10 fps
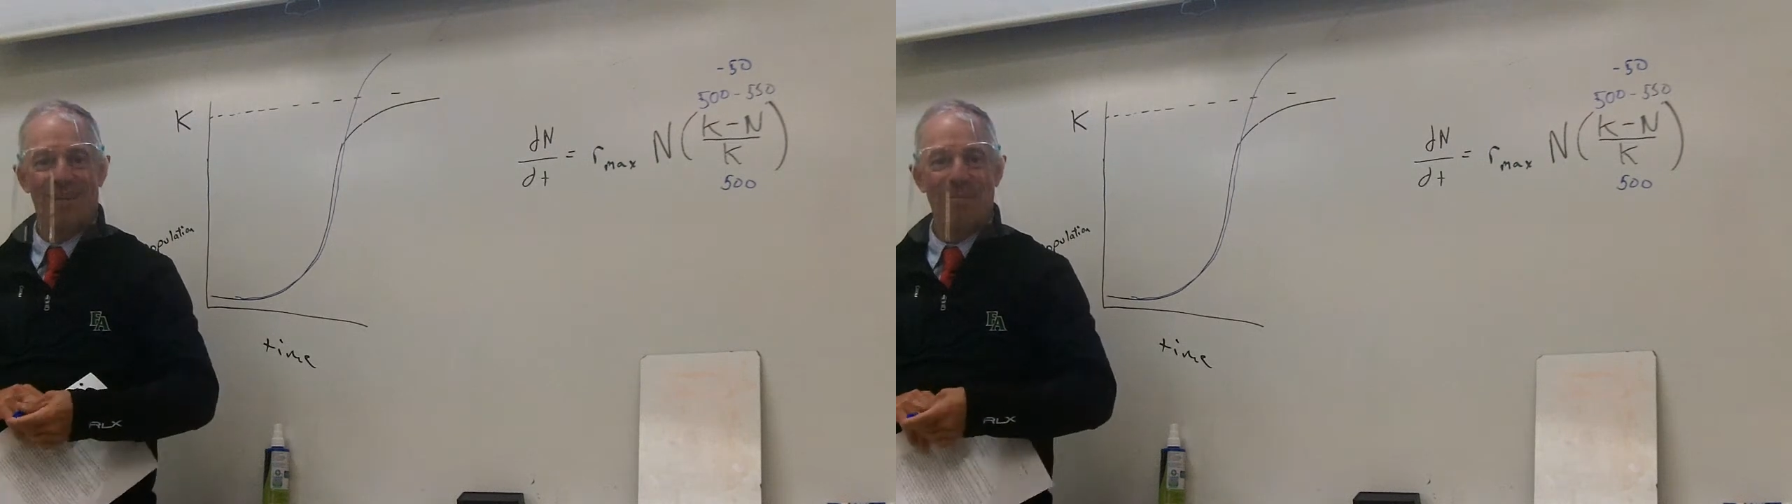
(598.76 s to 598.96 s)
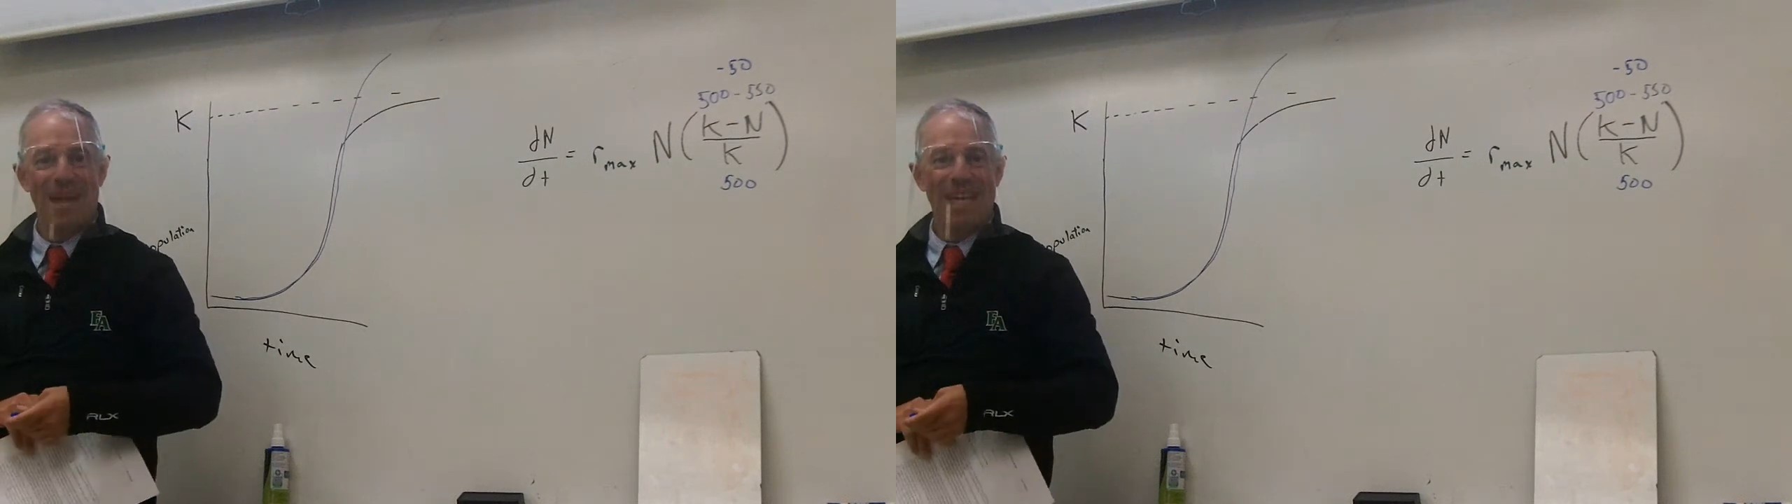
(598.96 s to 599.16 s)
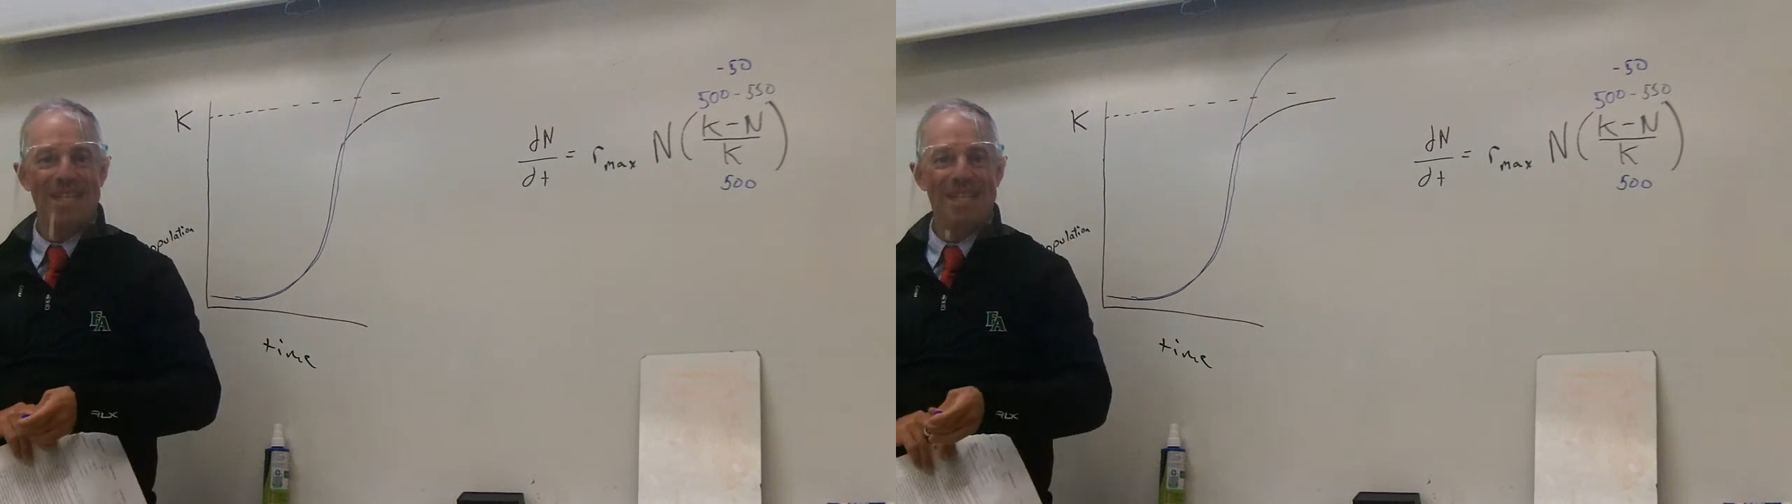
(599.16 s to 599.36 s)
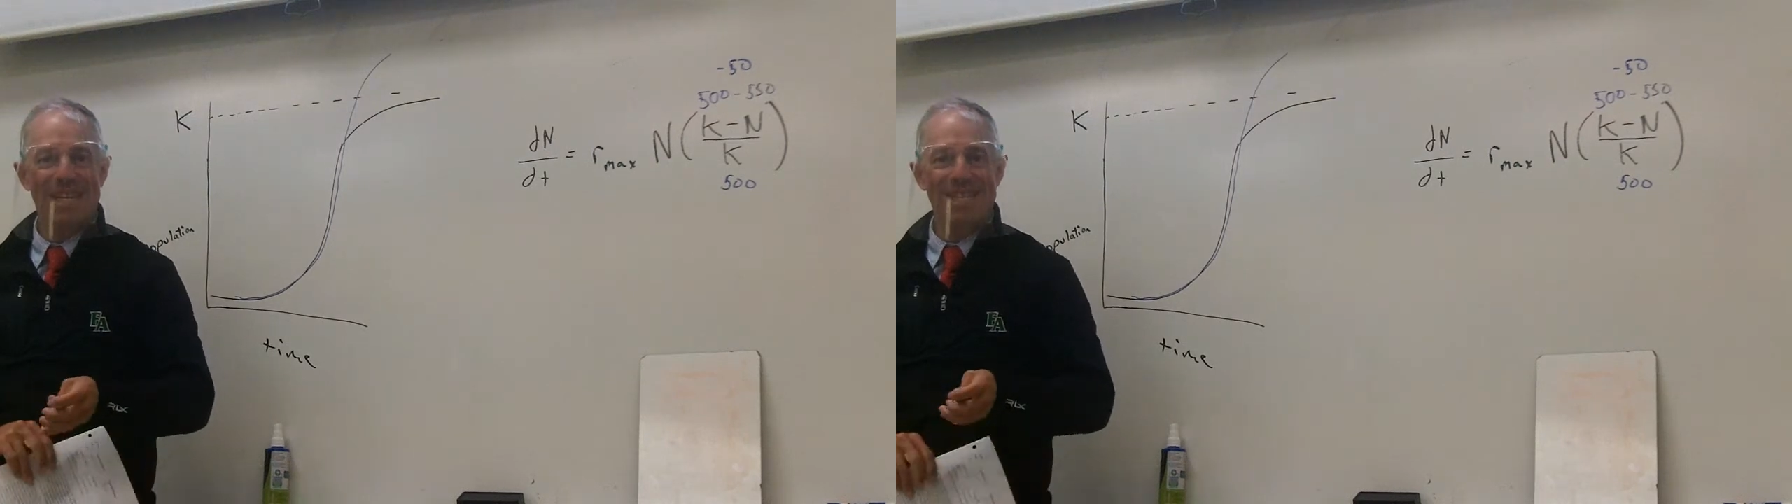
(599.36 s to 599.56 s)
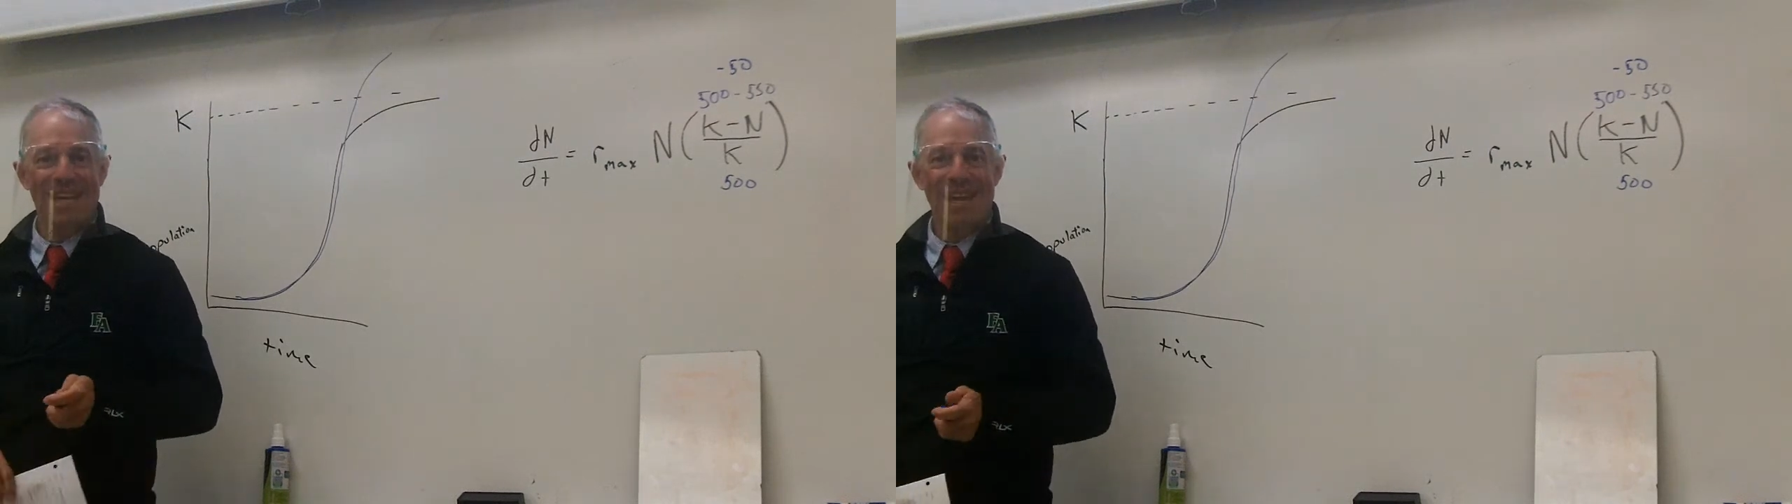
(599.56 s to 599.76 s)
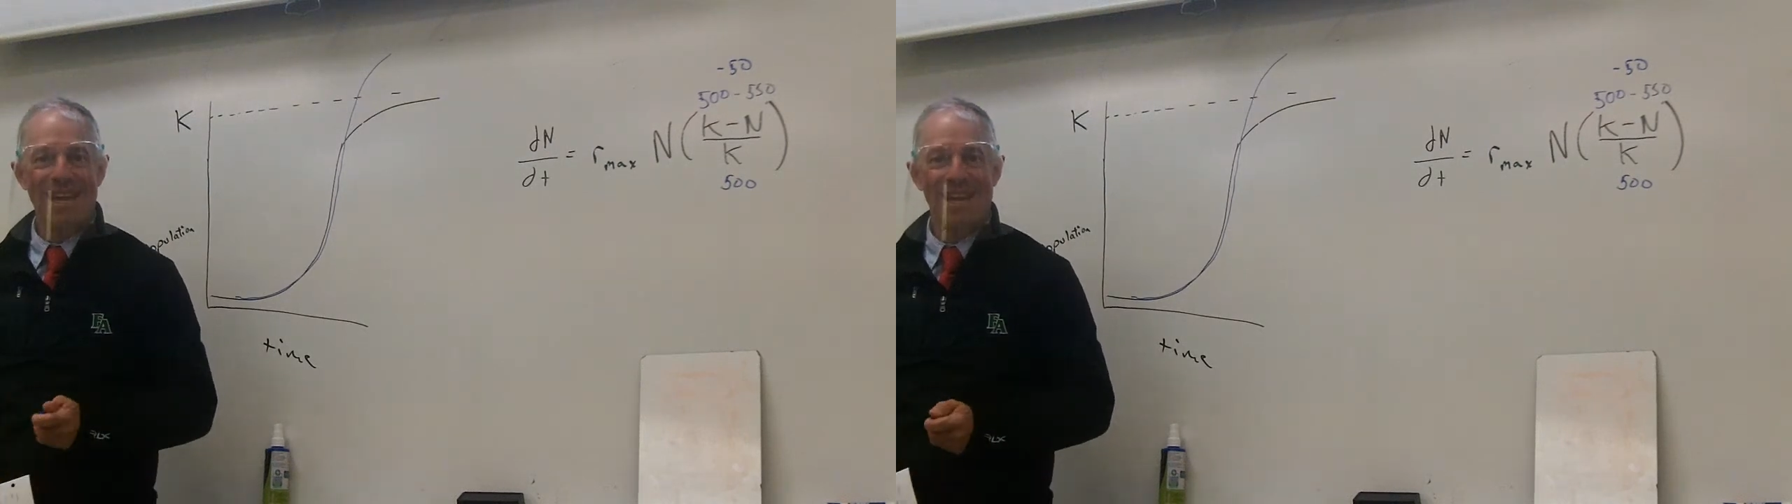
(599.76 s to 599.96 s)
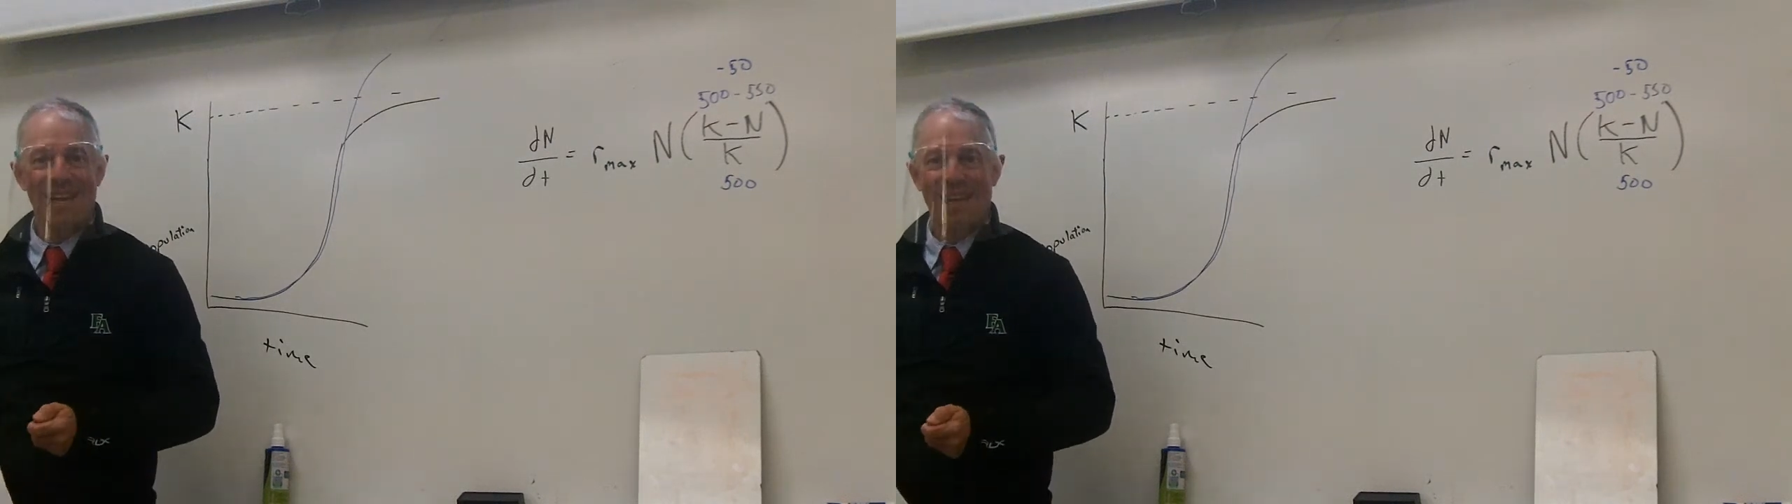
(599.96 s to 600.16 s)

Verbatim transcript: Makey sensing?